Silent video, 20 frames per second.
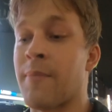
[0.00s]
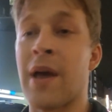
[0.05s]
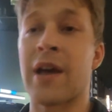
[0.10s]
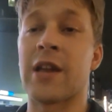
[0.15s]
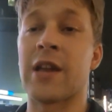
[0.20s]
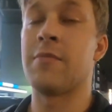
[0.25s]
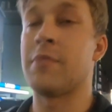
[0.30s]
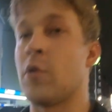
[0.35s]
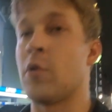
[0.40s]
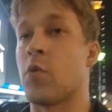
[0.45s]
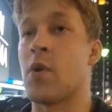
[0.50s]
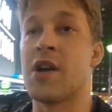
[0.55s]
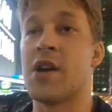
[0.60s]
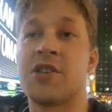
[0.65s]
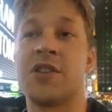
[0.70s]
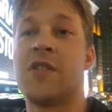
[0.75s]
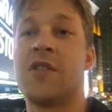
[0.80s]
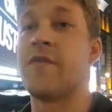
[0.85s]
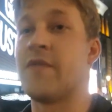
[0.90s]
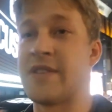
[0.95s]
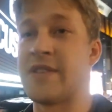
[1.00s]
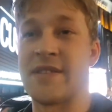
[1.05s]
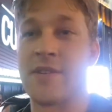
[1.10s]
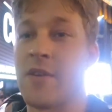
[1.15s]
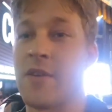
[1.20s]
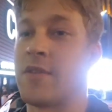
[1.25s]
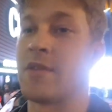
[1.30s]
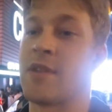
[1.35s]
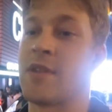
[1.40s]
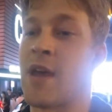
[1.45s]
going to be rushing to visit all
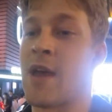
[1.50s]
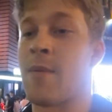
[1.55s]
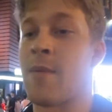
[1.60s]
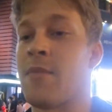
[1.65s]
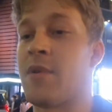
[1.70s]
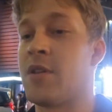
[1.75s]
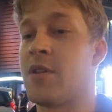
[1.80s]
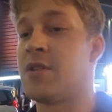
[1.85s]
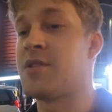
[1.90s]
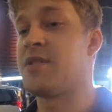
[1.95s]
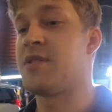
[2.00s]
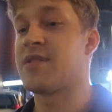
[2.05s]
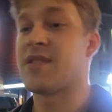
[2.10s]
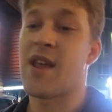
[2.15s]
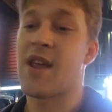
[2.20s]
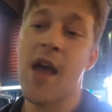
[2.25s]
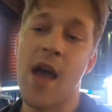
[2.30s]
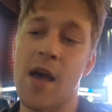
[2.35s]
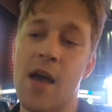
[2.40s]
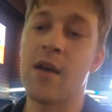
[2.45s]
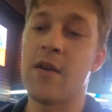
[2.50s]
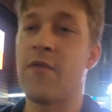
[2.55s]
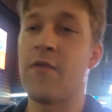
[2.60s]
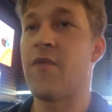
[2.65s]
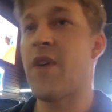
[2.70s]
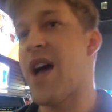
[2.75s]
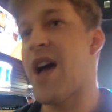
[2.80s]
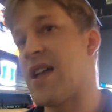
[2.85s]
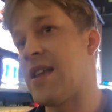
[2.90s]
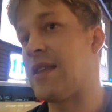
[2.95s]
the time. And she said,
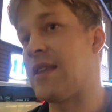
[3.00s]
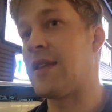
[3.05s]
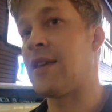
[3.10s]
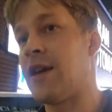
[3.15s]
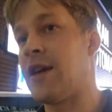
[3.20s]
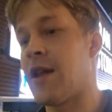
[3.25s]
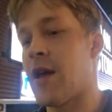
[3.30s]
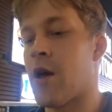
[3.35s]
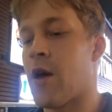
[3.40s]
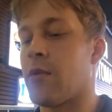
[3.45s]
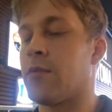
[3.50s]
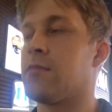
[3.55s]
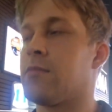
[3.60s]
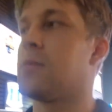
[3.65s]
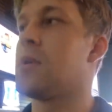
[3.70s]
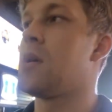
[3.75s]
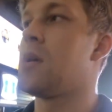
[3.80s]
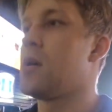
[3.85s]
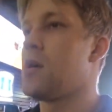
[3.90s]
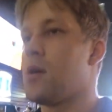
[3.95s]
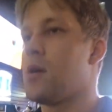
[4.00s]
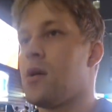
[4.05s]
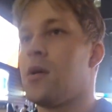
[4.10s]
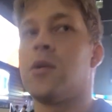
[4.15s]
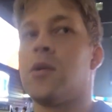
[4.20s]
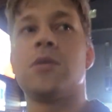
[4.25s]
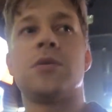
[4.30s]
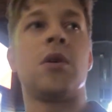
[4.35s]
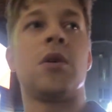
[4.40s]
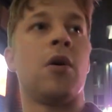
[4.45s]
fine, get out.
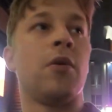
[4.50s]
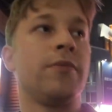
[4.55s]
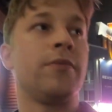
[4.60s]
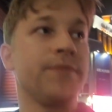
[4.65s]
So,